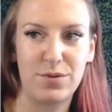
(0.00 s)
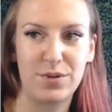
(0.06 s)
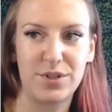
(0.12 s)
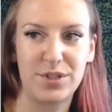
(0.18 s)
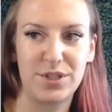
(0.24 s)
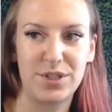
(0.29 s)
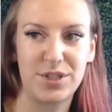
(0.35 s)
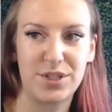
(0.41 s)

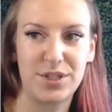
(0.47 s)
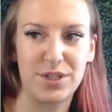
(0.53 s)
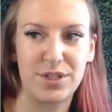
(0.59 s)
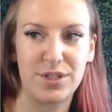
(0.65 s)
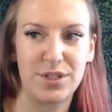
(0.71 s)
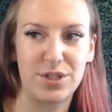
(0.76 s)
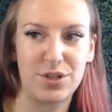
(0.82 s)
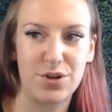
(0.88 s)

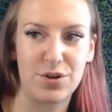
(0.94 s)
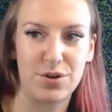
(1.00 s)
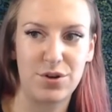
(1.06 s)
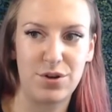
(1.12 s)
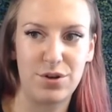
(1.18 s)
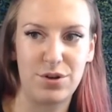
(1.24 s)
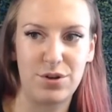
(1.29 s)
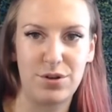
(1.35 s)

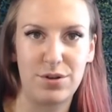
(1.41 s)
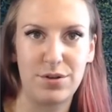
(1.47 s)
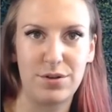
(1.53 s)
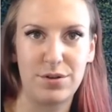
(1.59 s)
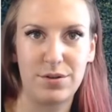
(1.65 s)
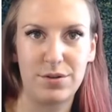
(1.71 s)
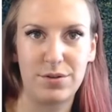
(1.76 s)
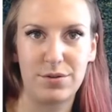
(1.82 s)
circle,
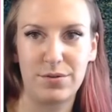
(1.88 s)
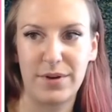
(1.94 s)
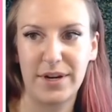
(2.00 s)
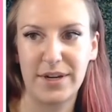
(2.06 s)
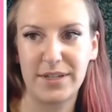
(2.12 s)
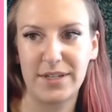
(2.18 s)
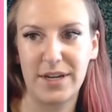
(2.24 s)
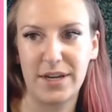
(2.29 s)

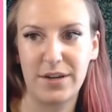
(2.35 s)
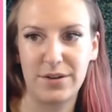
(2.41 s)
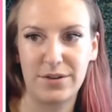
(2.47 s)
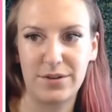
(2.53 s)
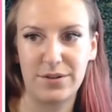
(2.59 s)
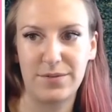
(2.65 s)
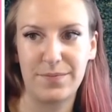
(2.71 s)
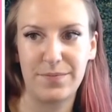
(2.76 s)

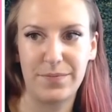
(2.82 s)
rectangle.